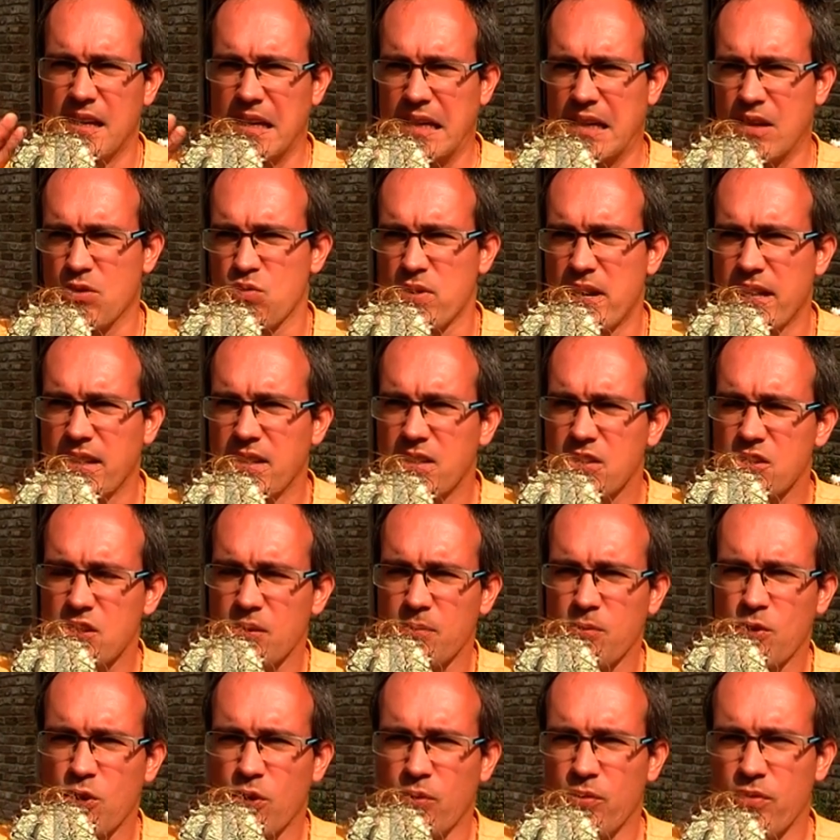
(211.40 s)
created
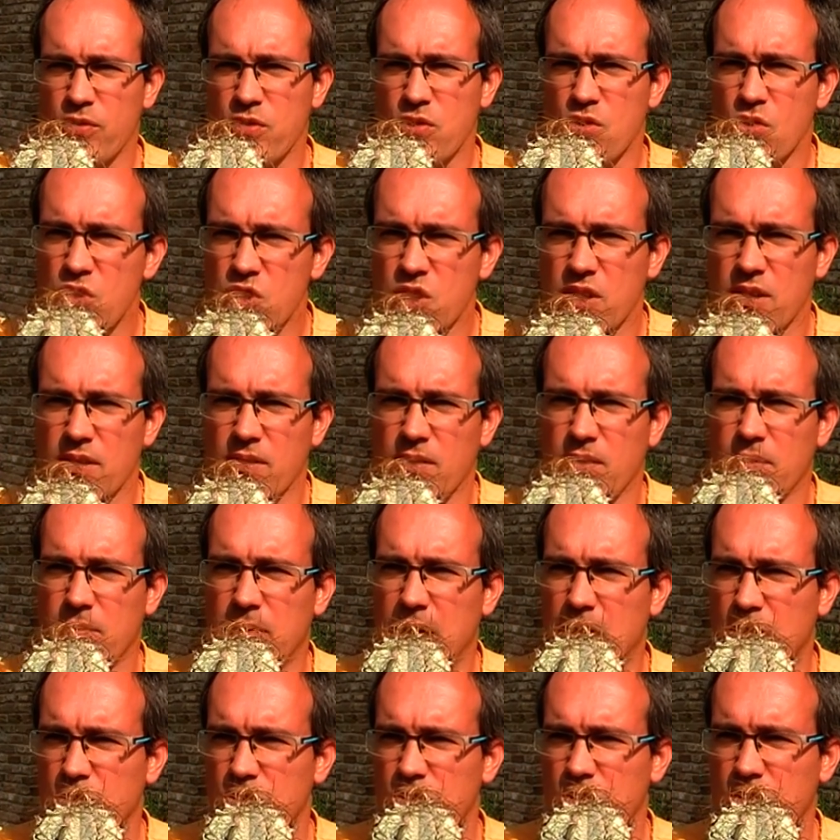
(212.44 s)
some confusion
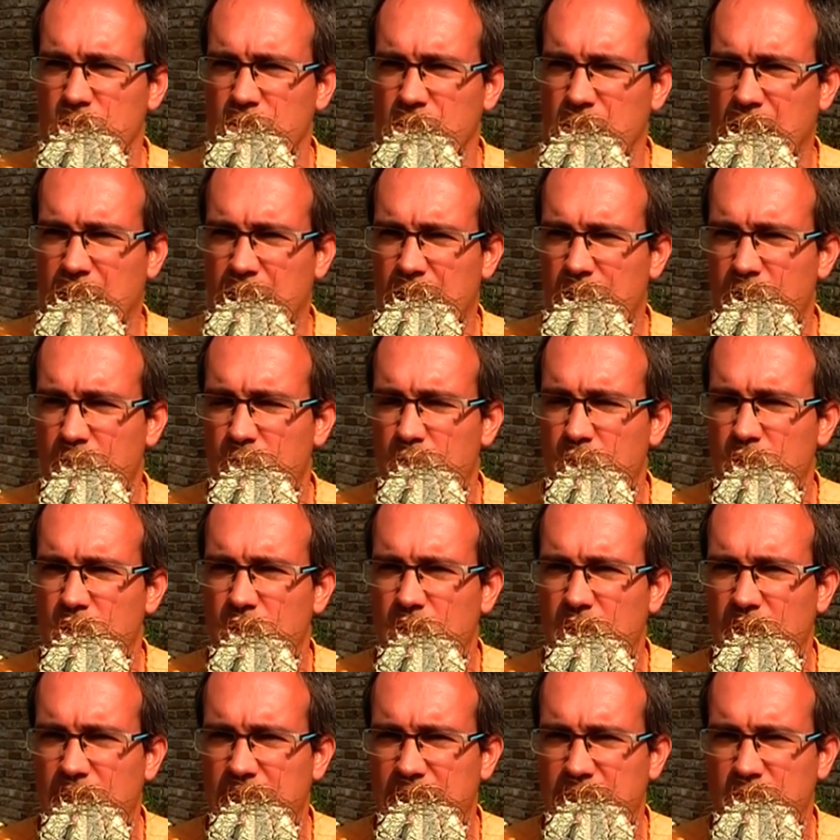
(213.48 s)
about uh, among
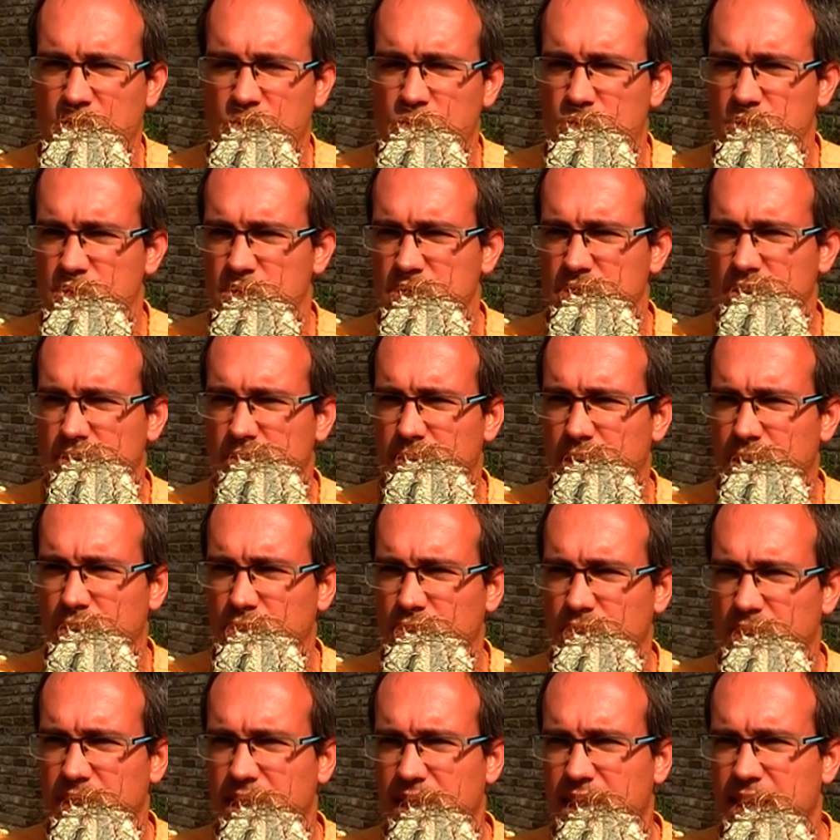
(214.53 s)
collectors about
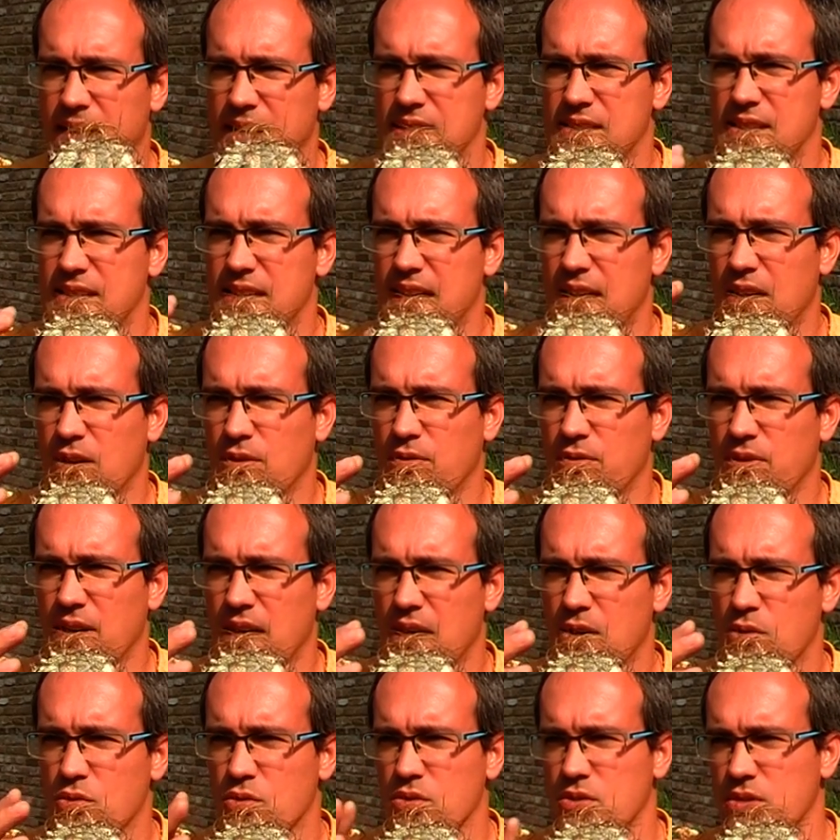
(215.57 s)
okay, it's a yellow
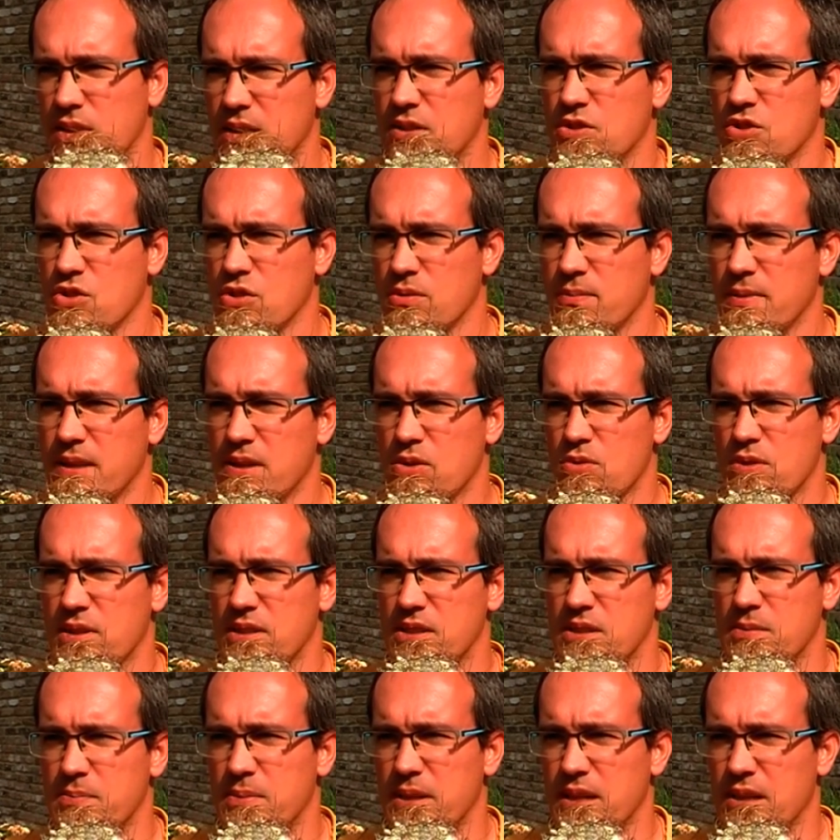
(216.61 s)
flower, it should be
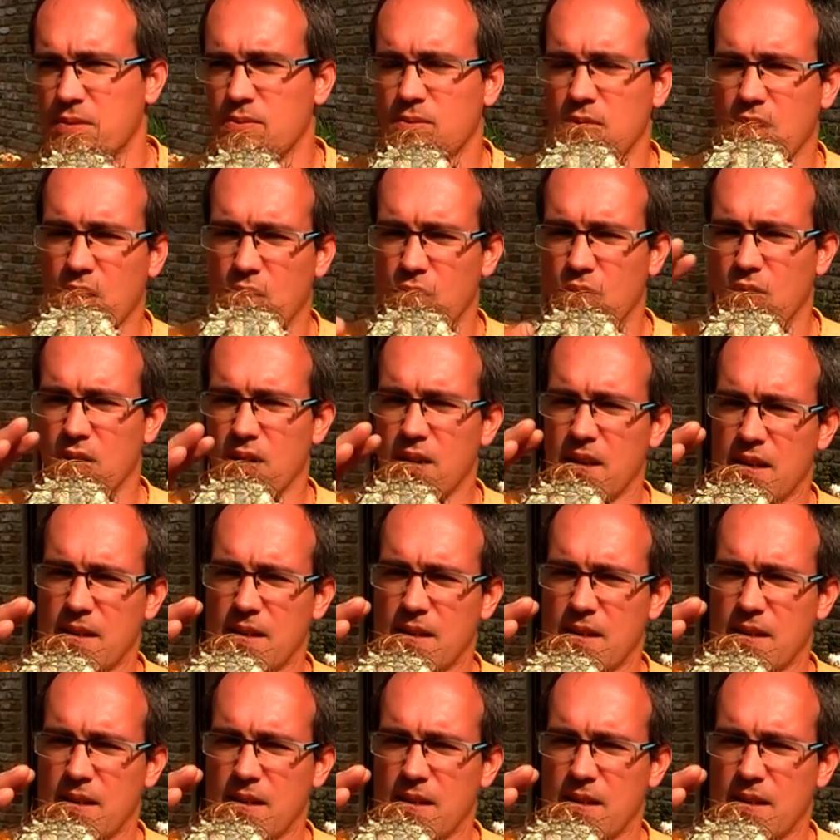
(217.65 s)
Crassispinum. No,